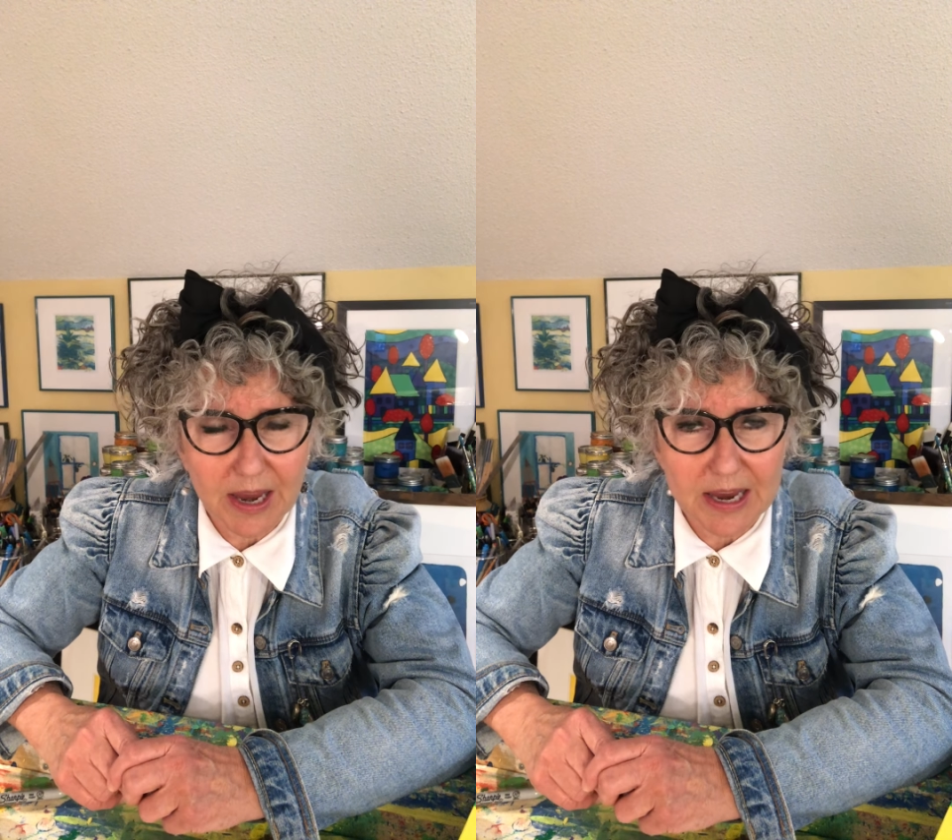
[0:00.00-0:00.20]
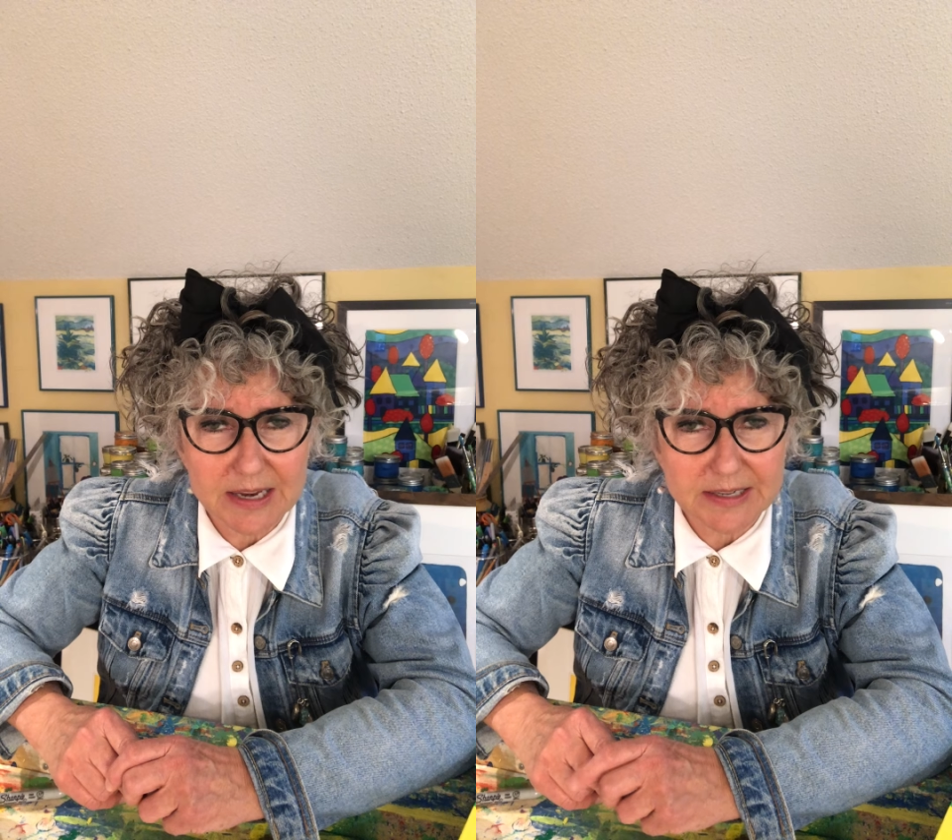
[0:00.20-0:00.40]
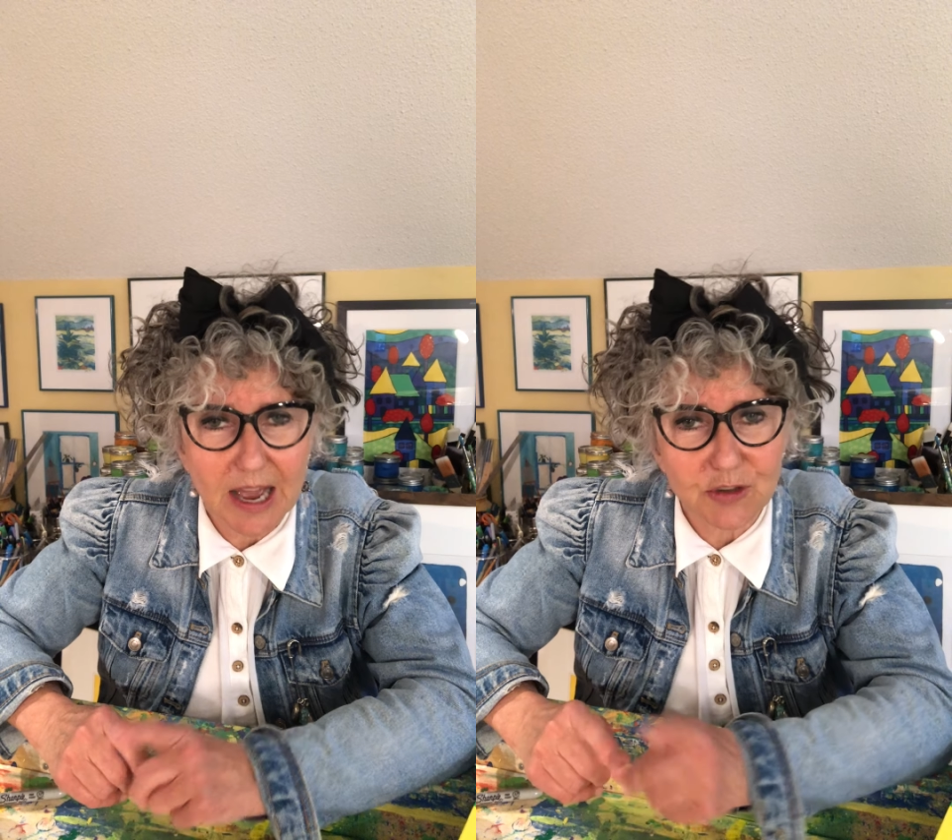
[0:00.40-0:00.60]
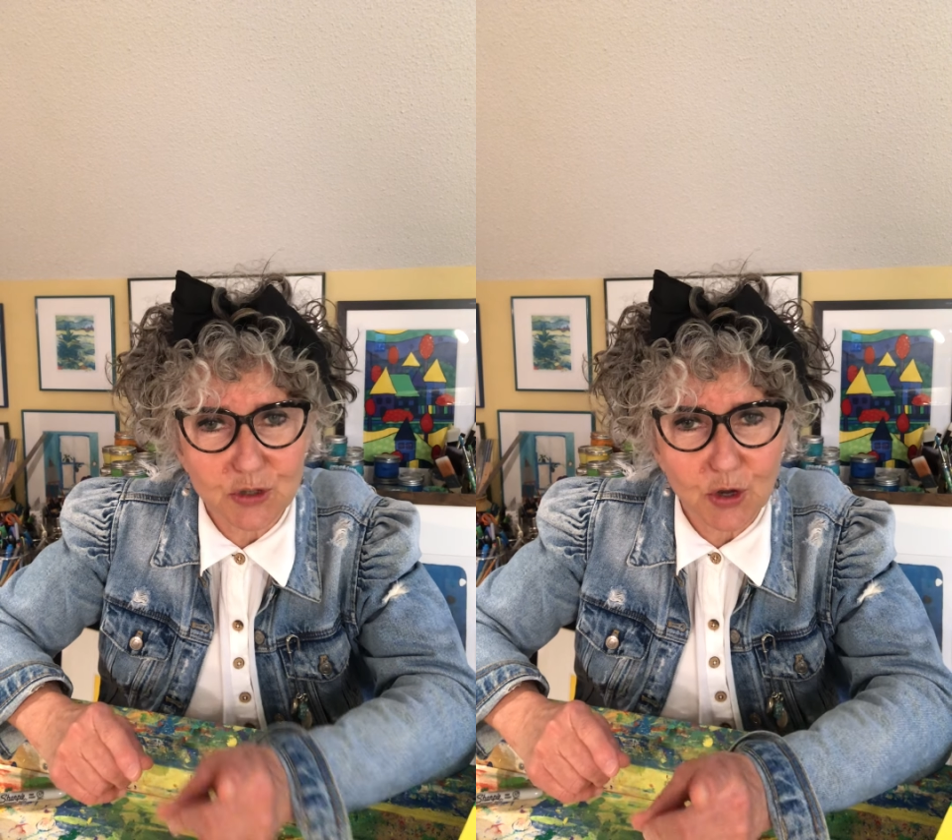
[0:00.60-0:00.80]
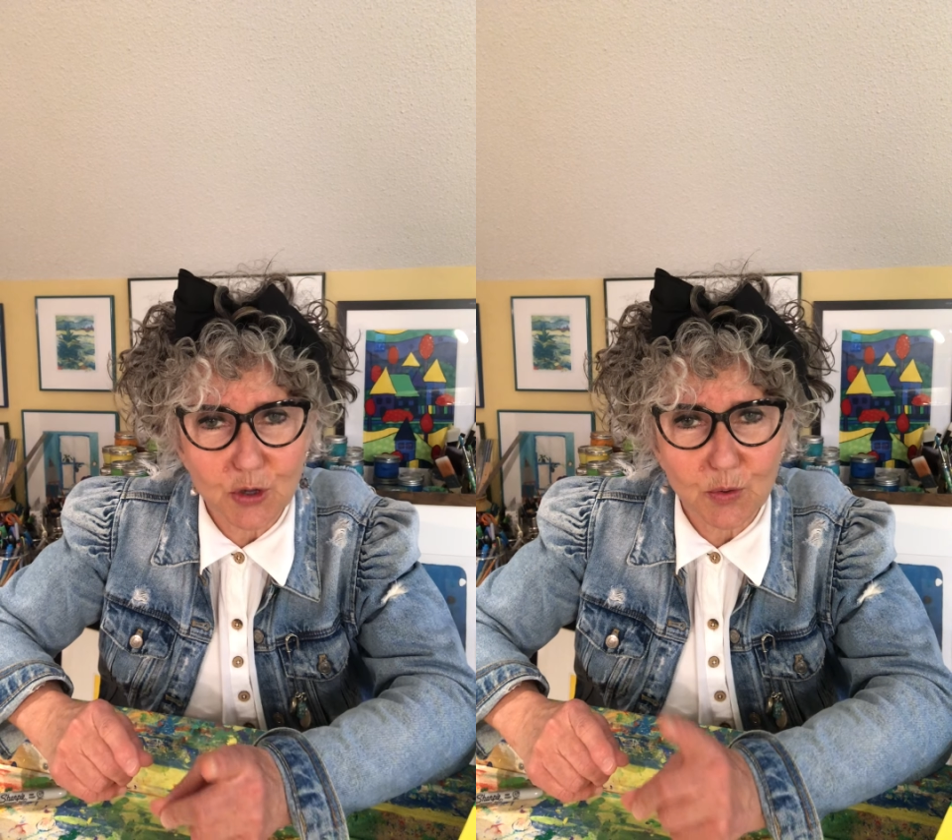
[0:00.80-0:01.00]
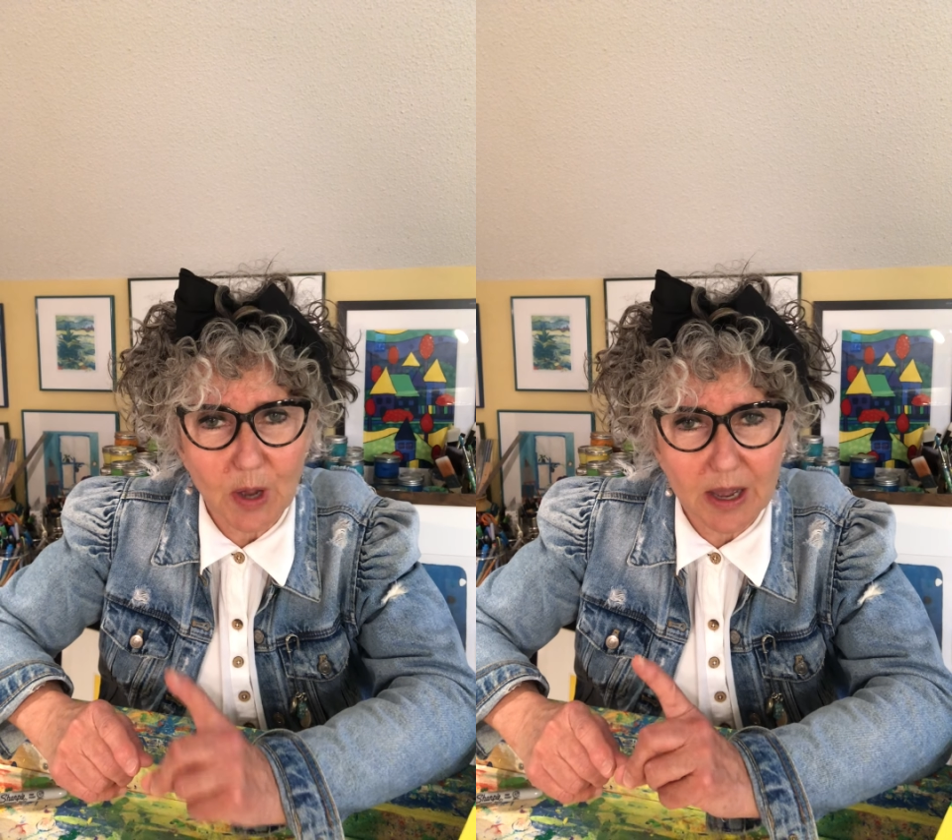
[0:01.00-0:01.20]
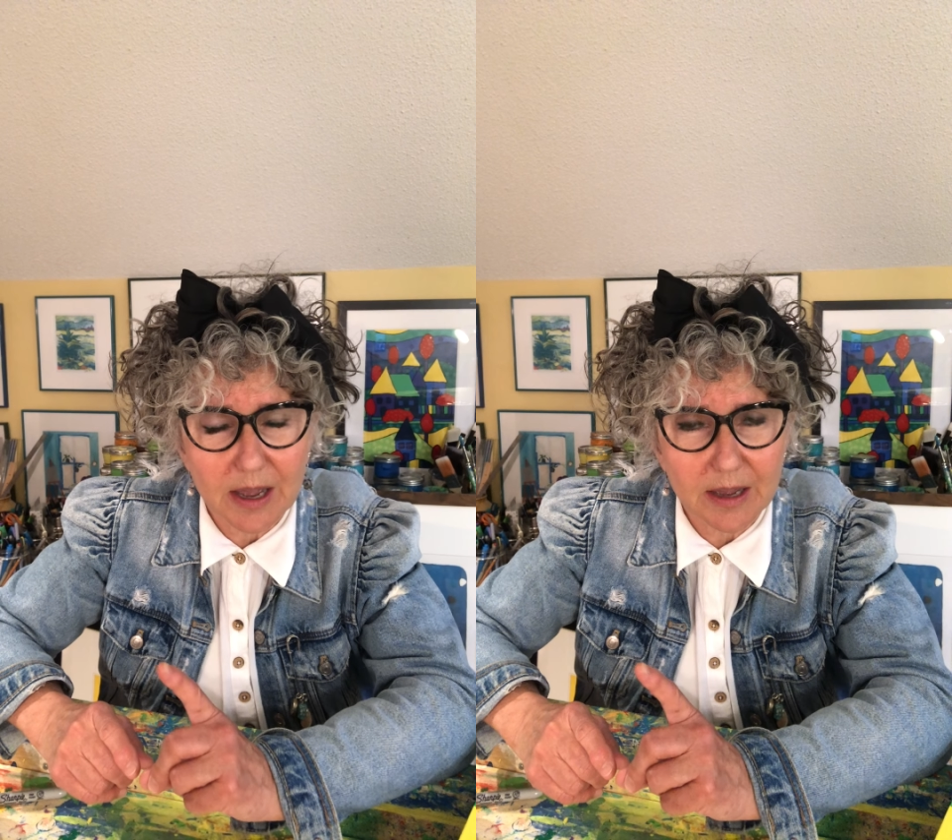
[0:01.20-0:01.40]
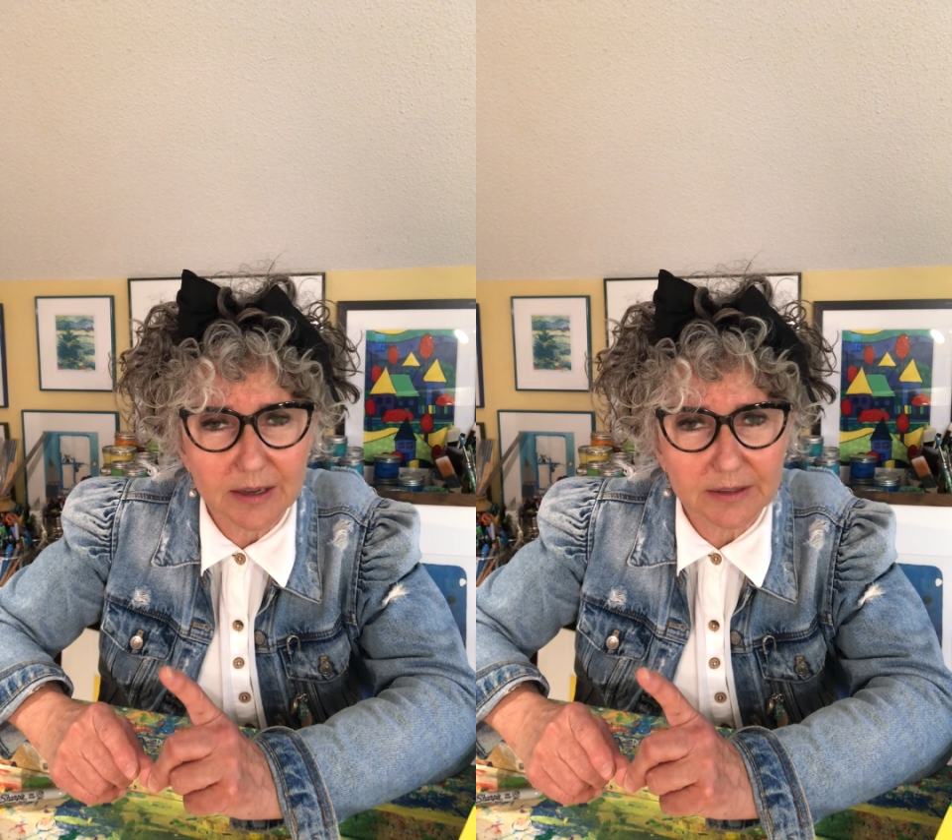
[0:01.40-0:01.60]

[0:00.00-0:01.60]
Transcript: And I'll show you uh,